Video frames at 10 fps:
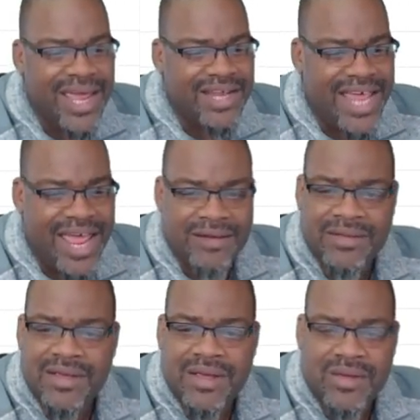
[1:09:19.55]
And
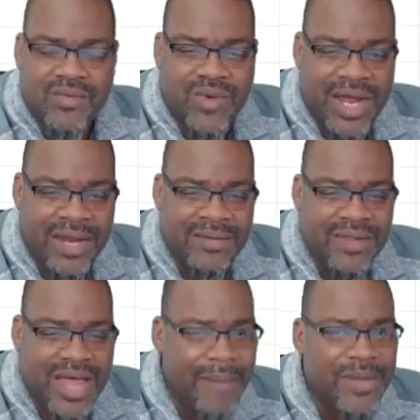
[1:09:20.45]
then
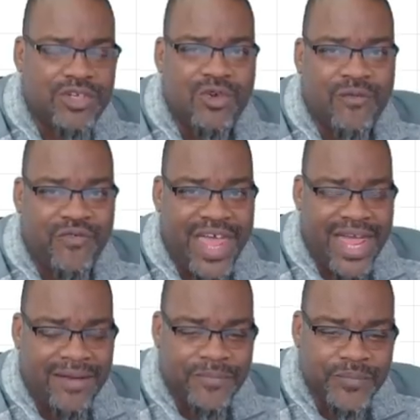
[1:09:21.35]
when I'm a Duke
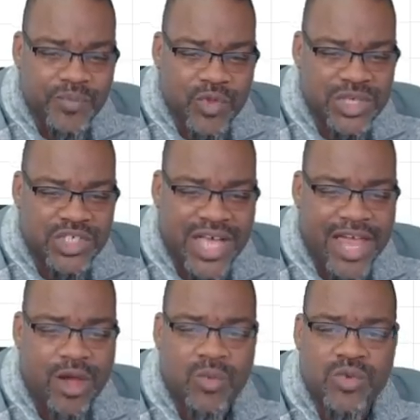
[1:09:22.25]
fan, when
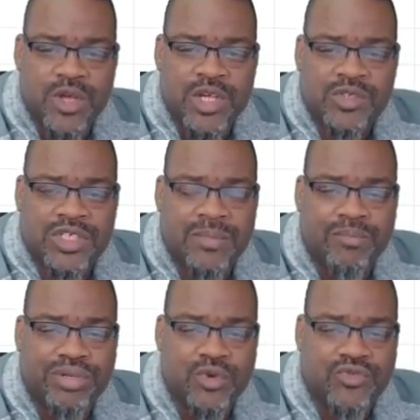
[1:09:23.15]
Zion
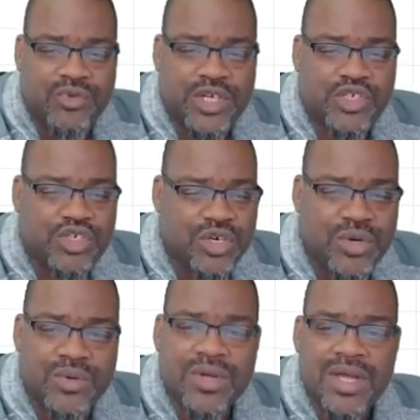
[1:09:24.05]
Williamson blew through his
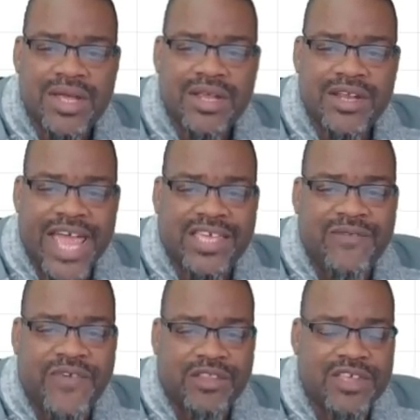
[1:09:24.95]
shoe,
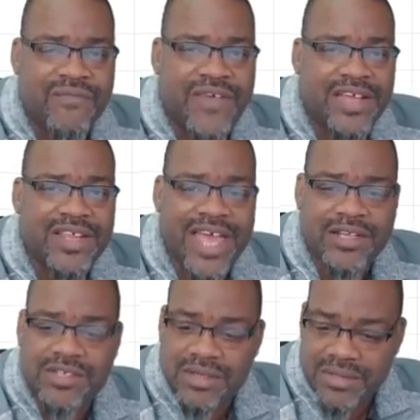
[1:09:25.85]
Nike felt the effect of
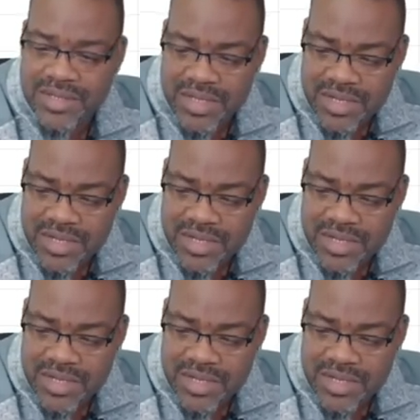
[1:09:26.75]
that too.